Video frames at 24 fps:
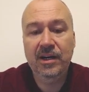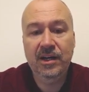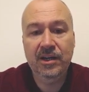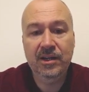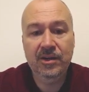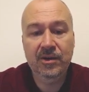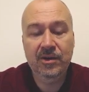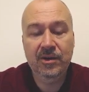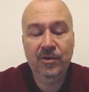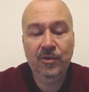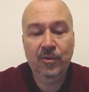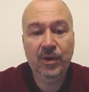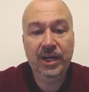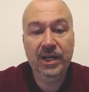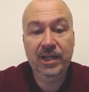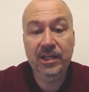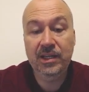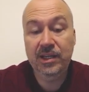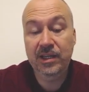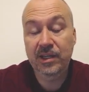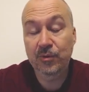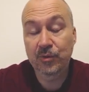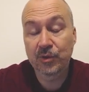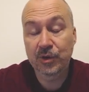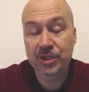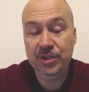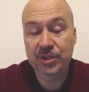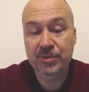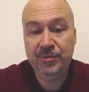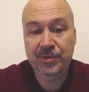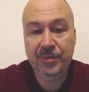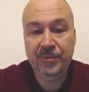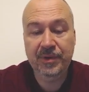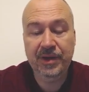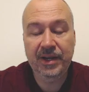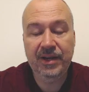when he was
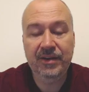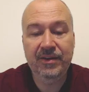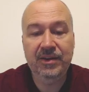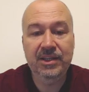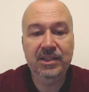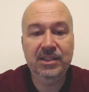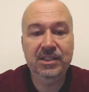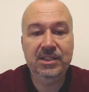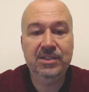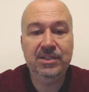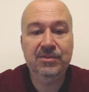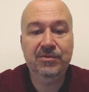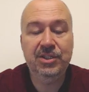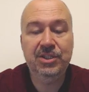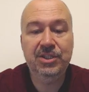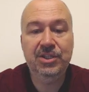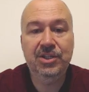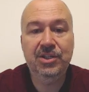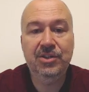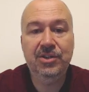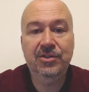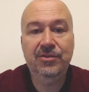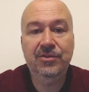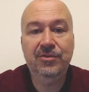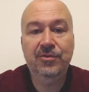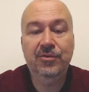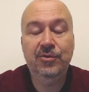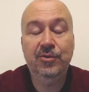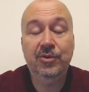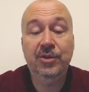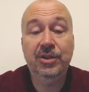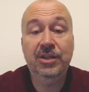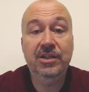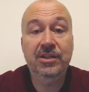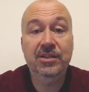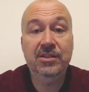preparing the Sveshnikov
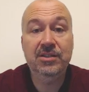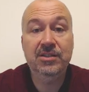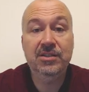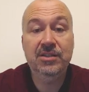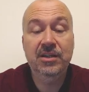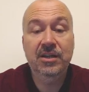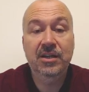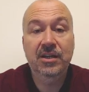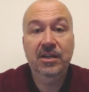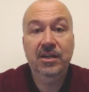for his